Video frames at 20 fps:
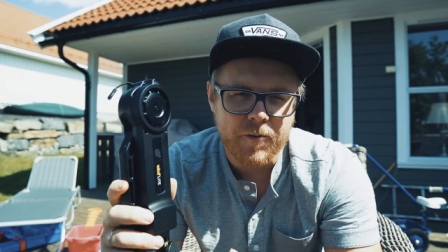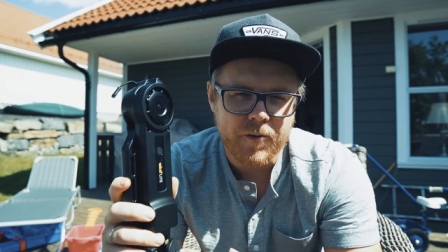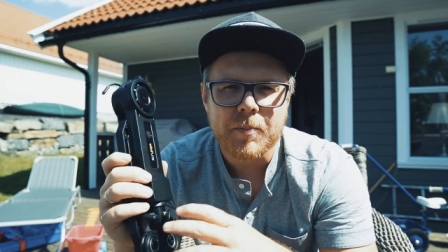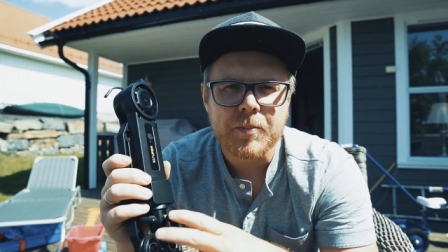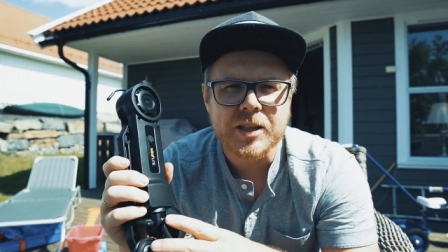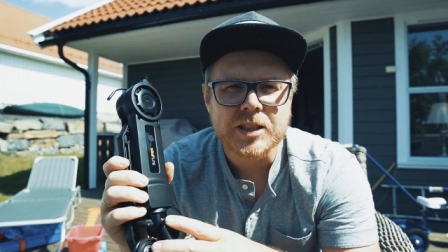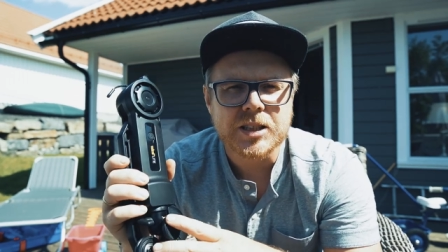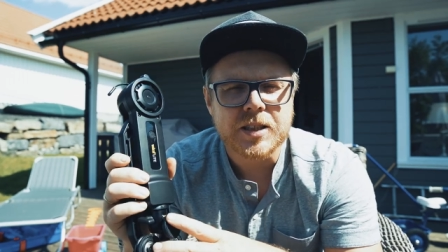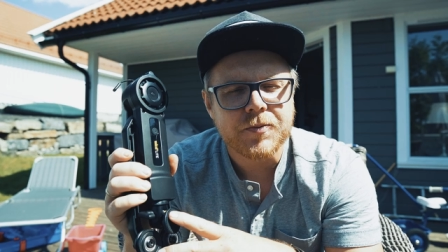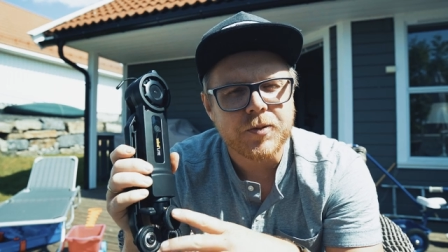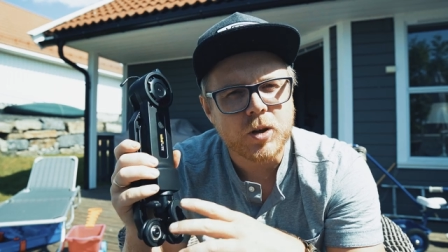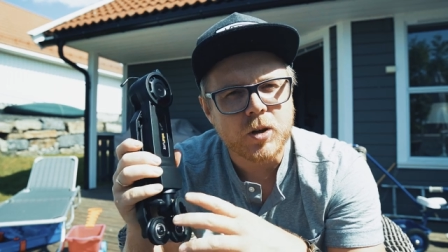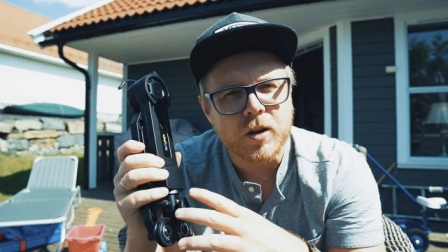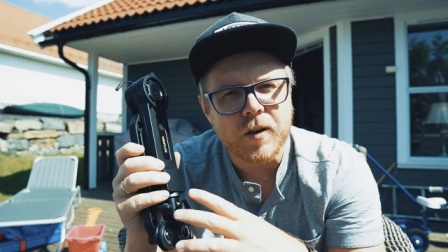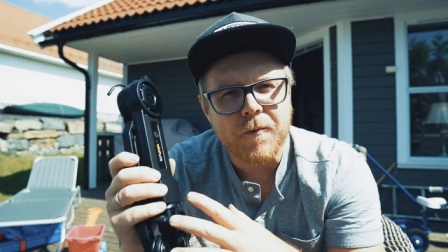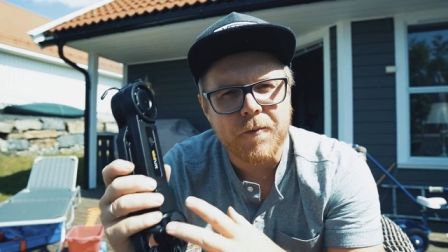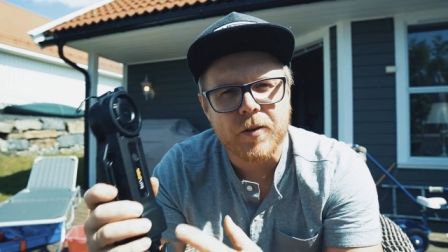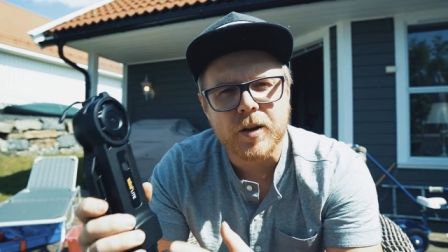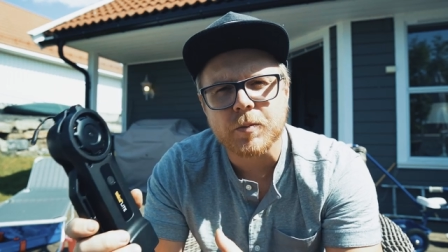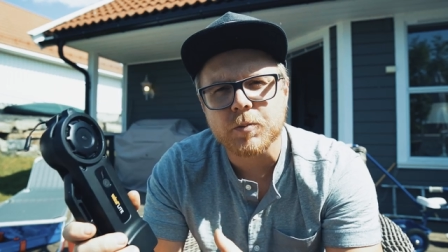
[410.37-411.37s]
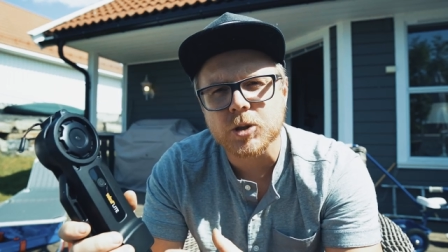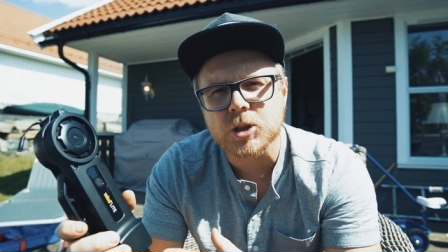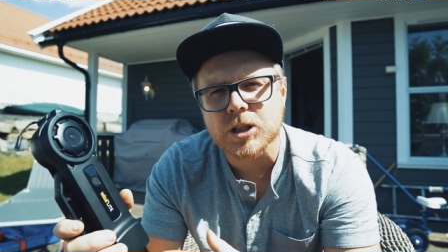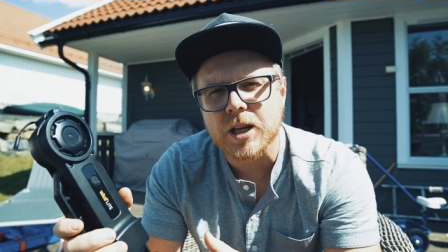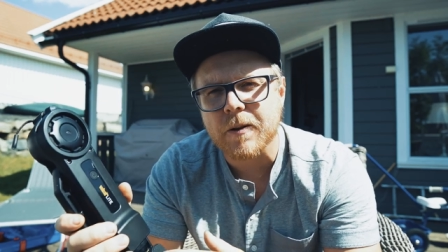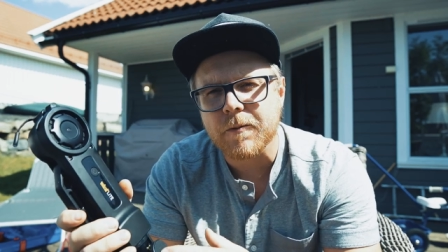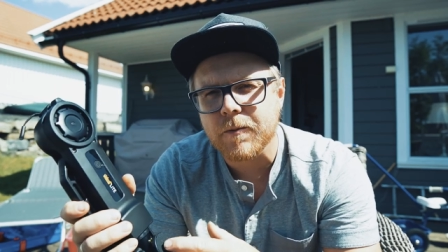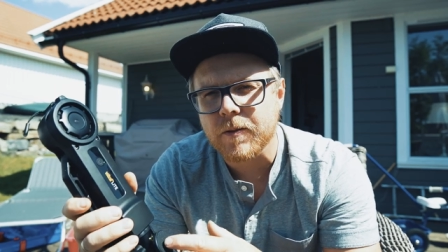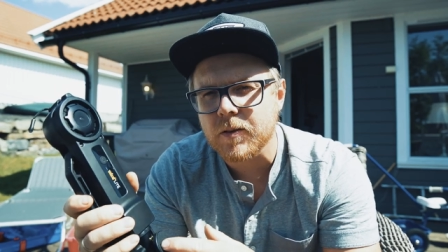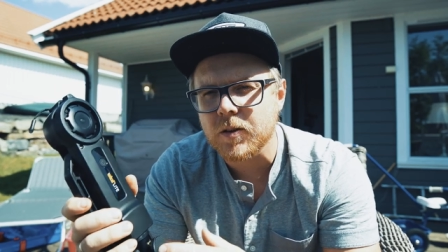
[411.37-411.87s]
That means if you're gonna film
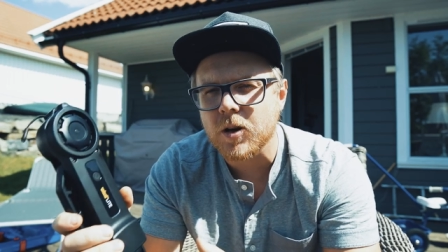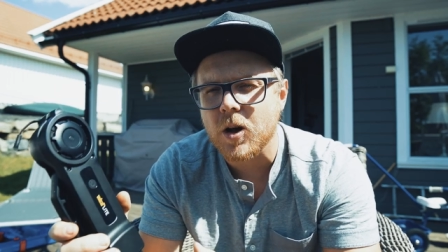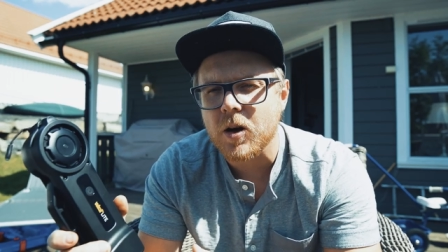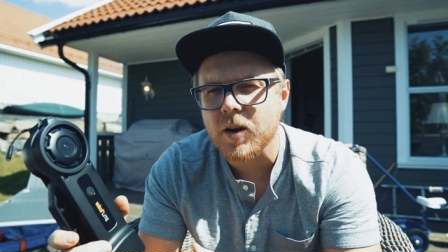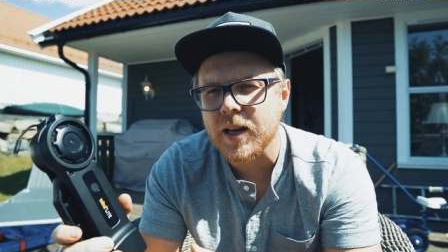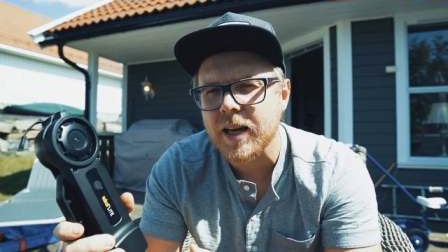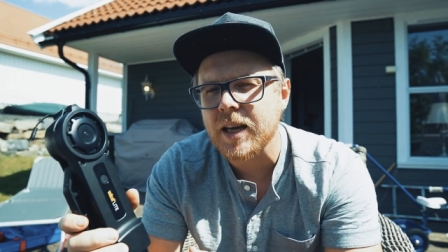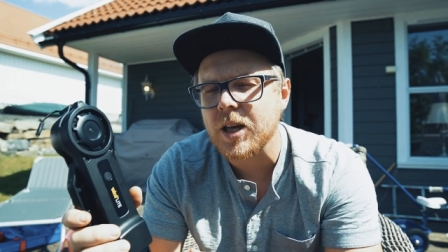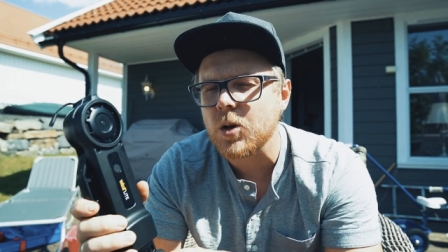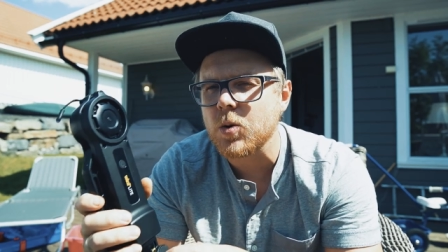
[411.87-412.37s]
yourself vlogging,